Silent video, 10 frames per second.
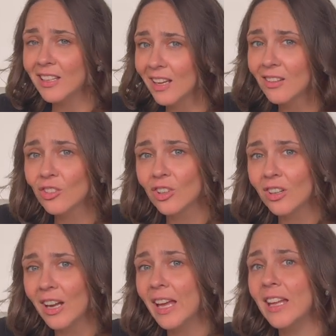the
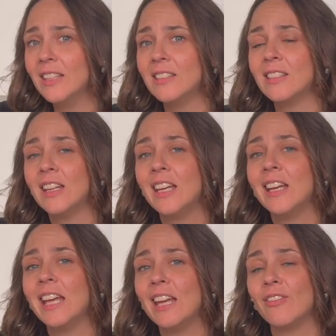answer, and
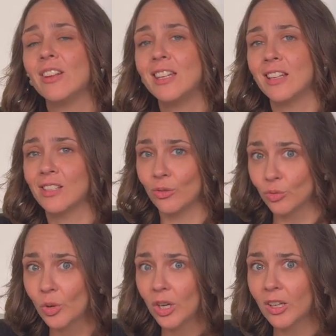if it doesn't
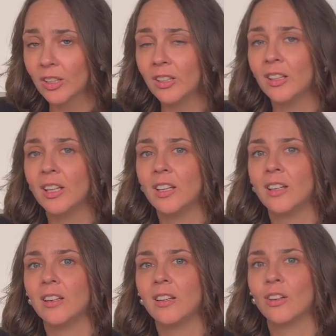work,
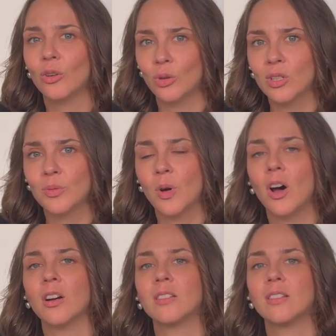
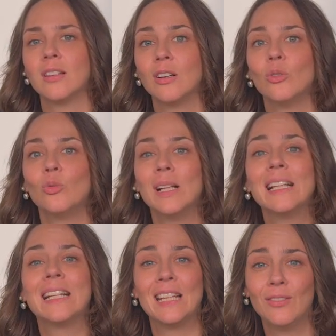Coursebox will
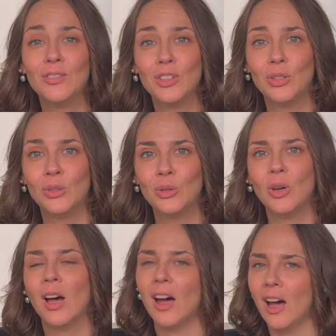give you
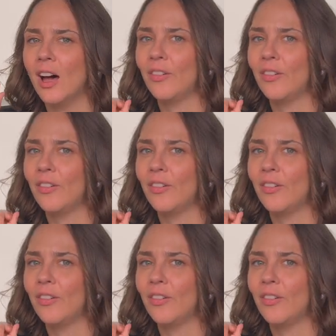a